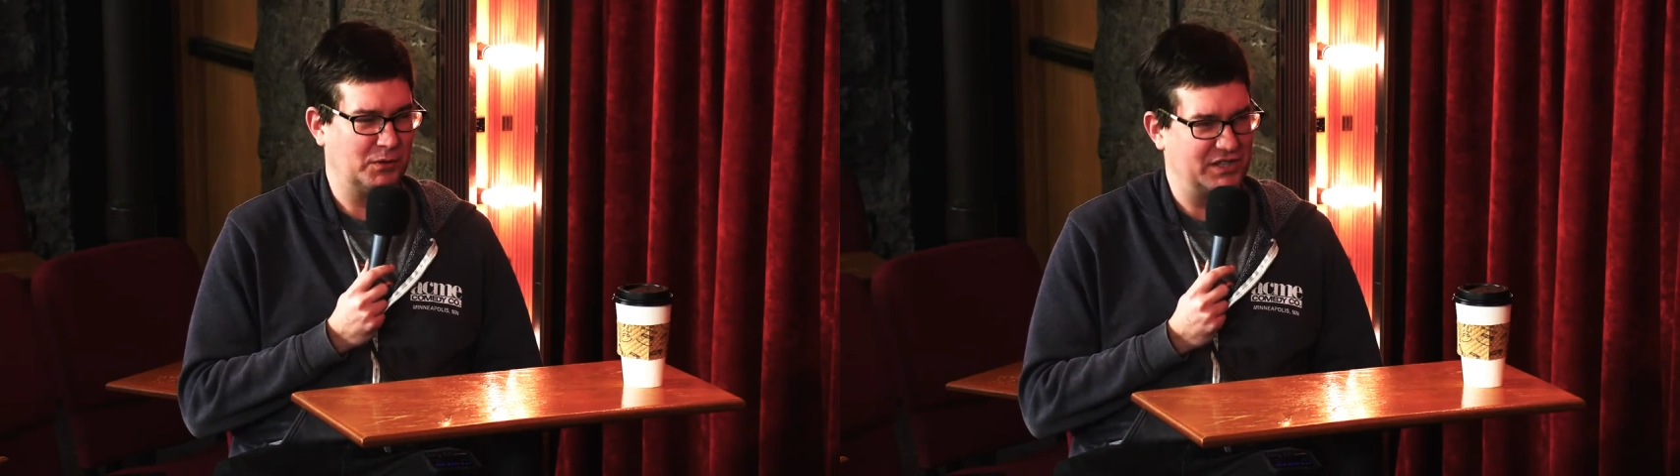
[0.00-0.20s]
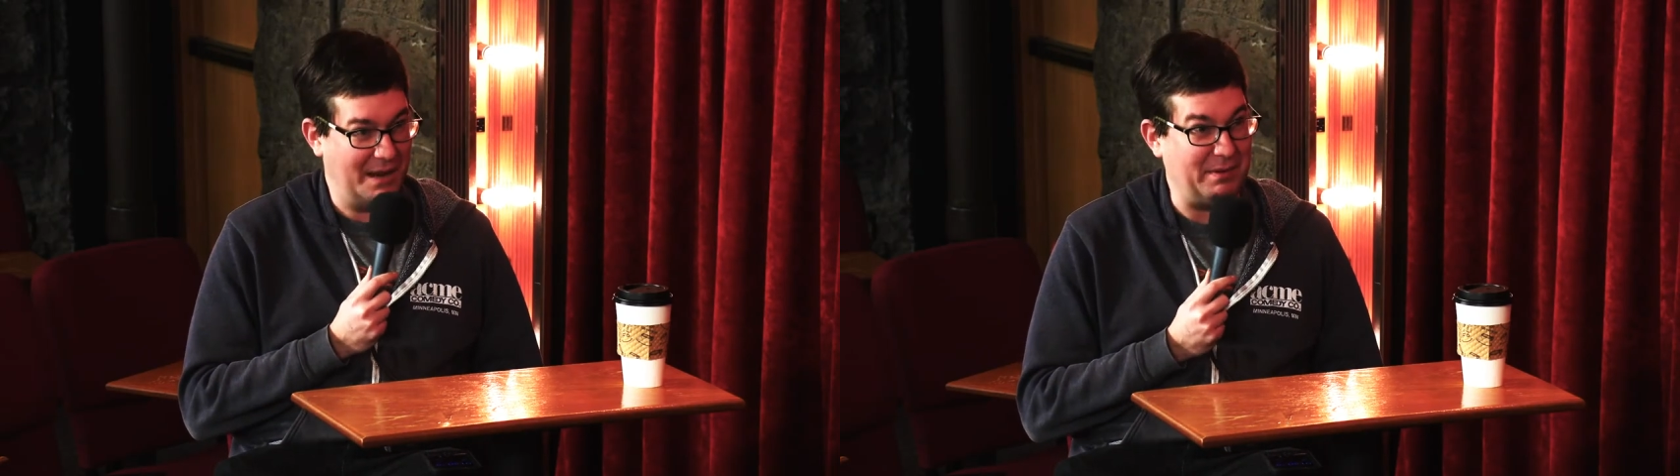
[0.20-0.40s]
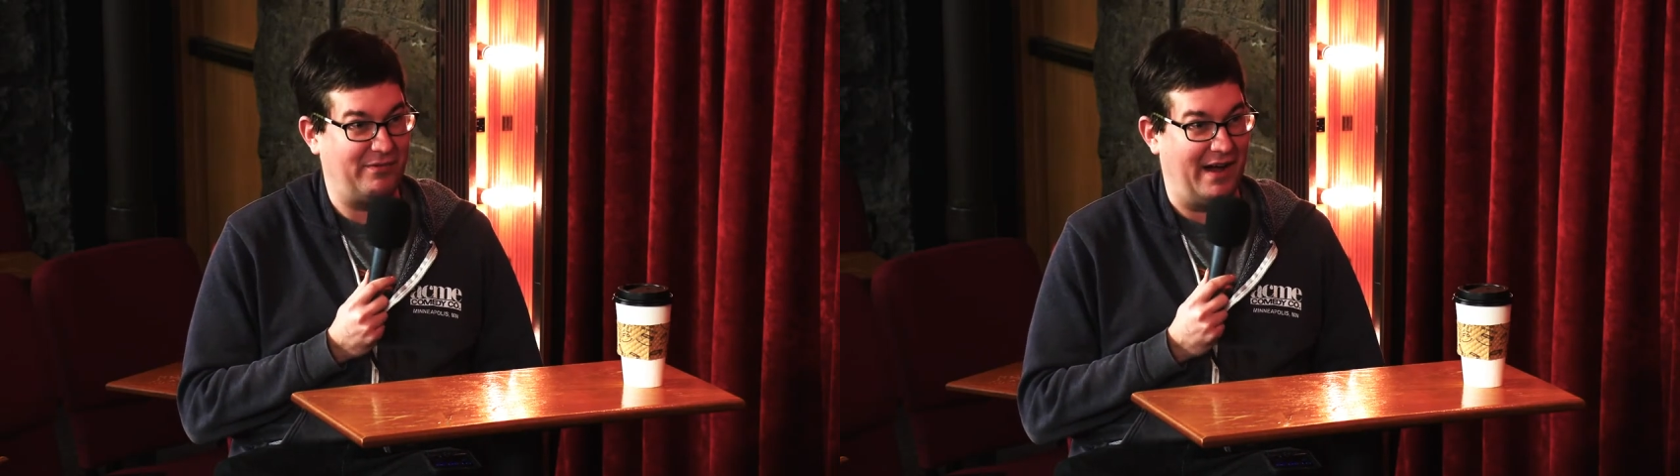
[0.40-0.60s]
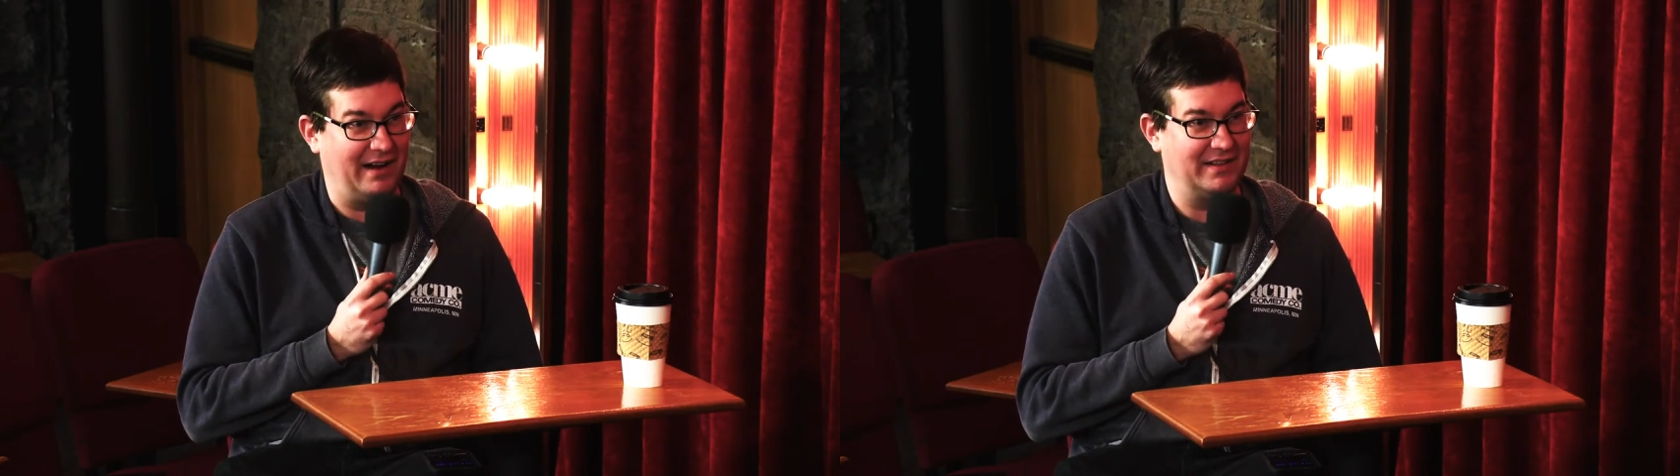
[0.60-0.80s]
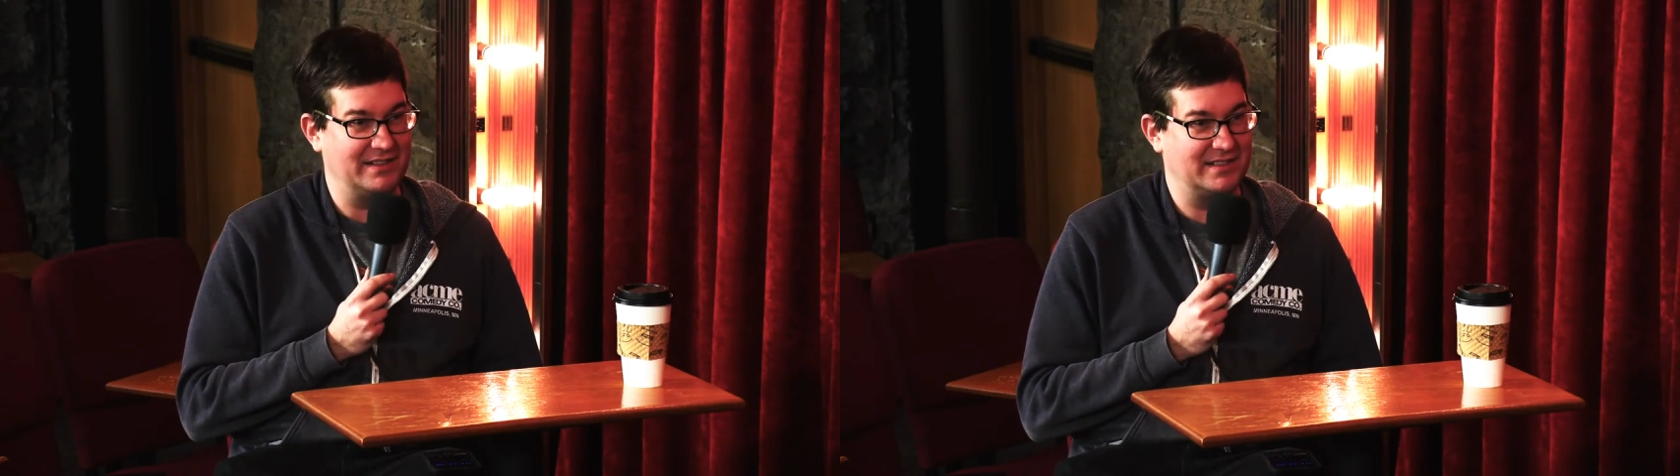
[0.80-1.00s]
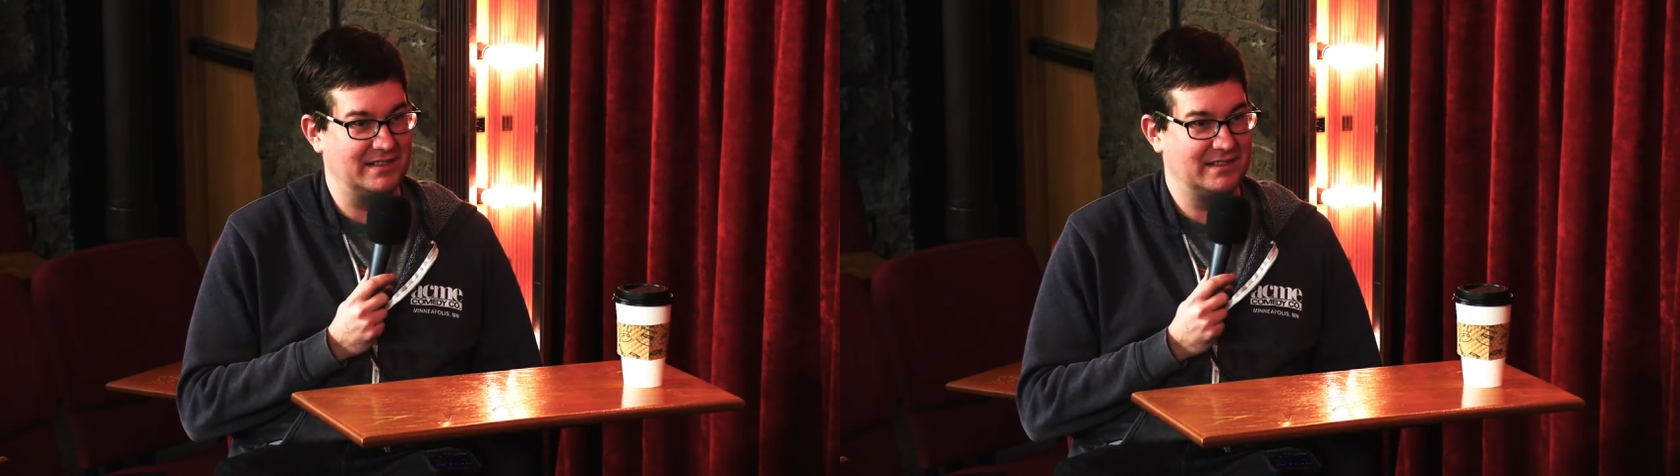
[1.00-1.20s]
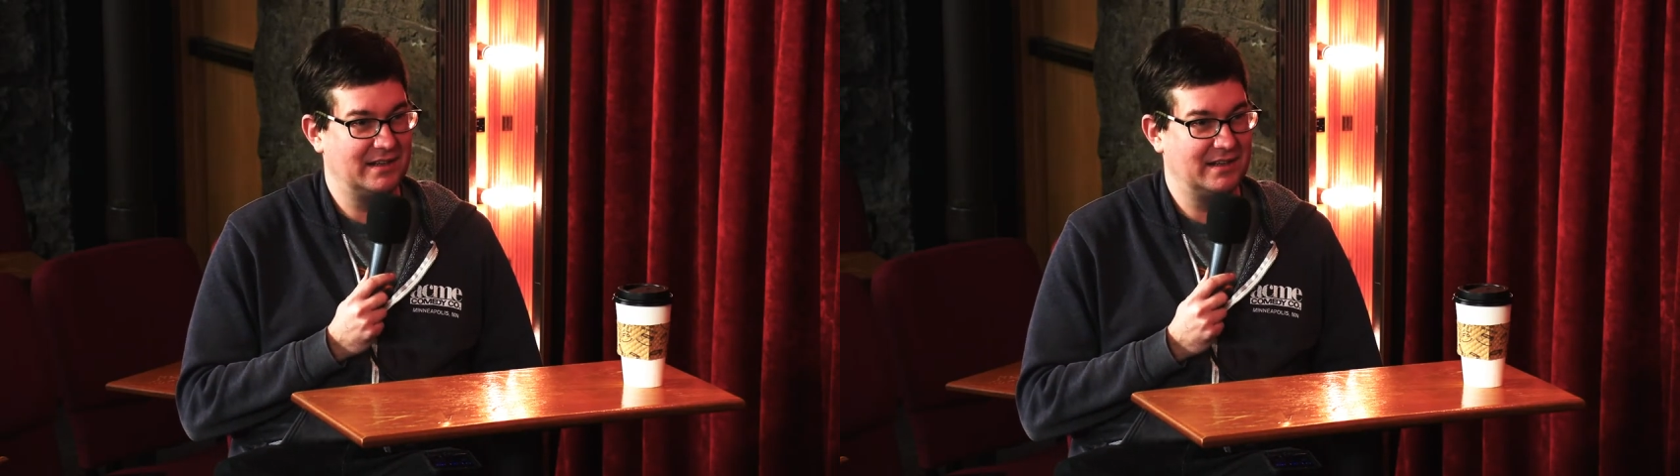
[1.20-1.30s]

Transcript: You were semifinalists.